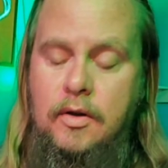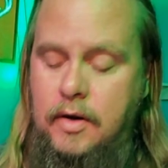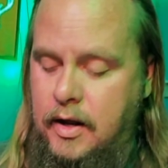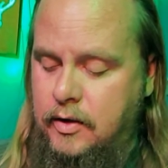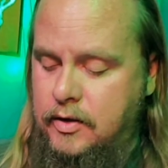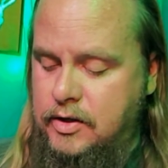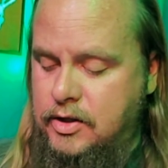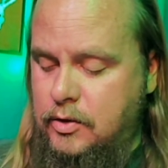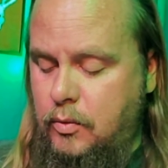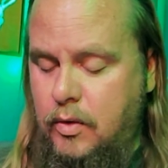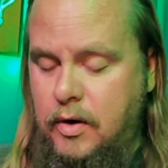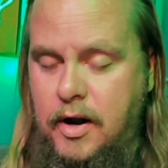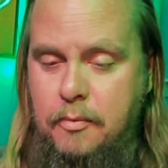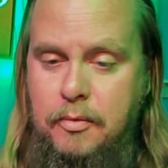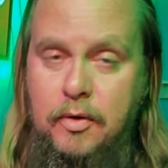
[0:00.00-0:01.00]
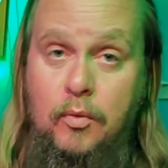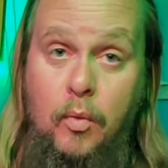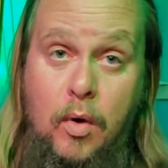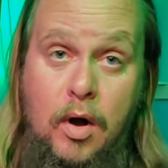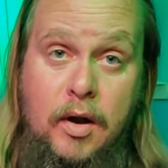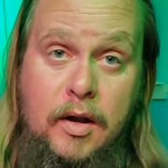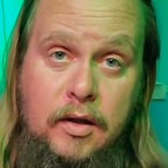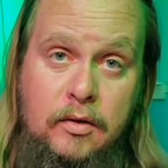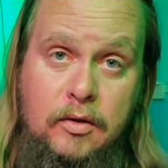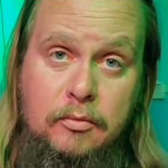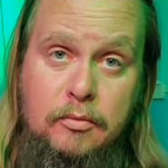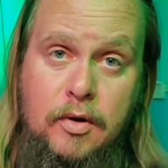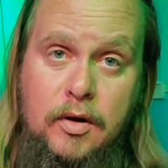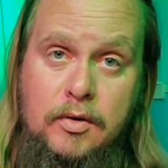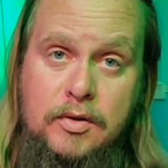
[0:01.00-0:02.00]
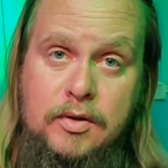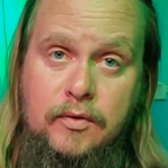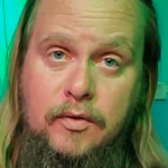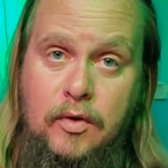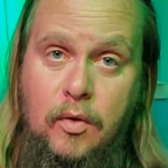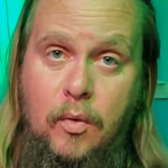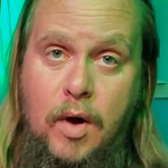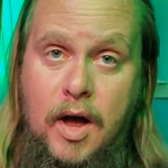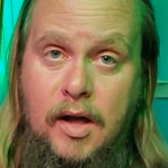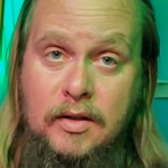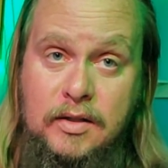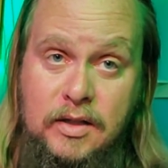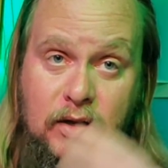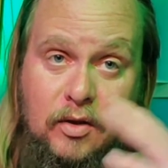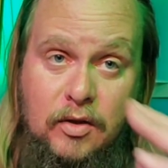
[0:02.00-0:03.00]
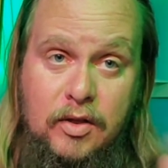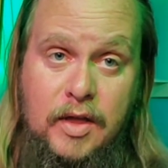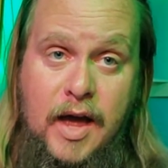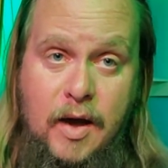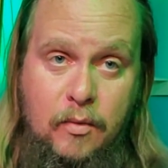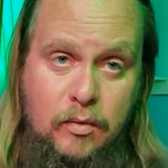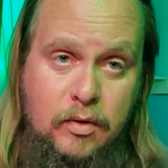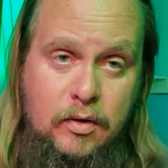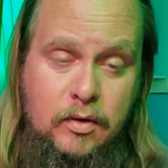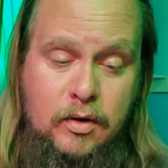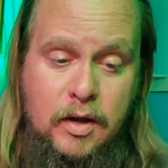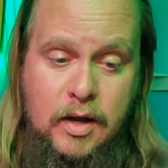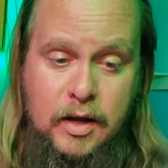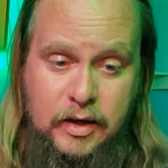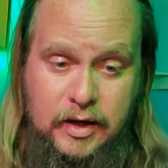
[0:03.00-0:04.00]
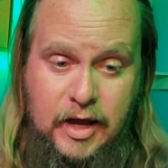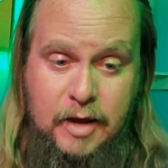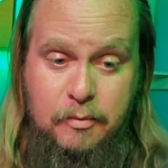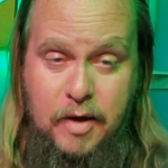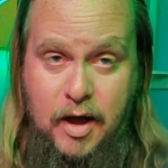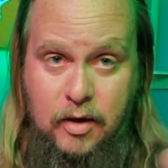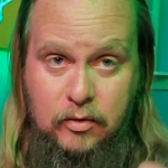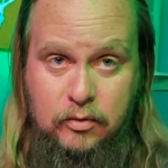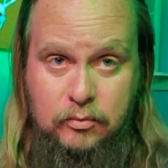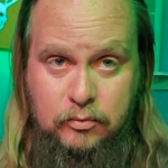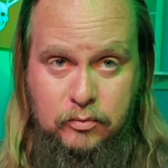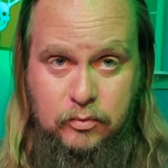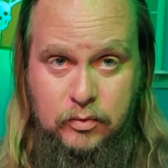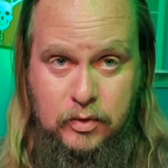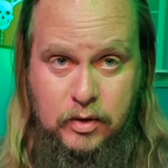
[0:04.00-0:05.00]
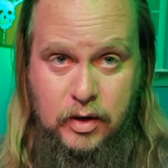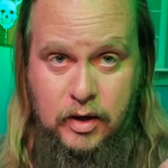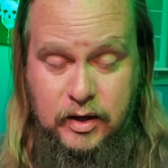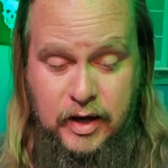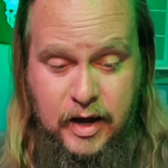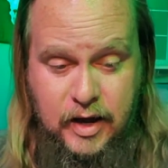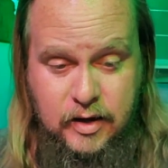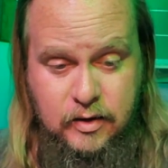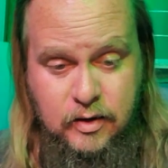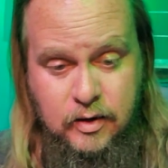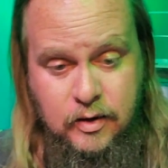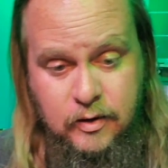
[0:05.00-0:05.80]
Now this is the one I've been wanting the most for a while until that one came out. Again,